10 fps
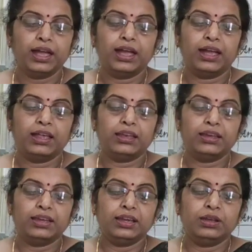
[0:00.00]

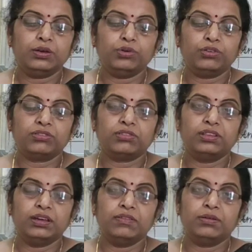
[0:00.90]
and because
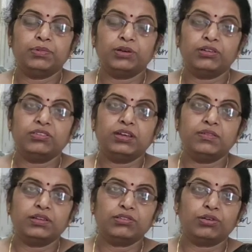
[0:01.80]
they
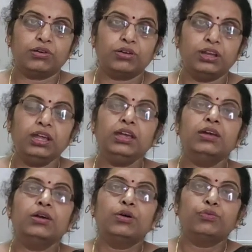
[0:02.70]
were
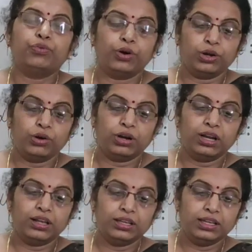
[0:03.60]
sorry for
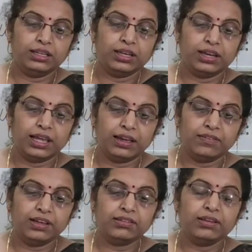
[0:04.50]
not learning the
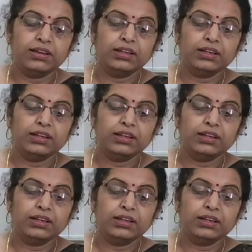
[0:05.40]
language.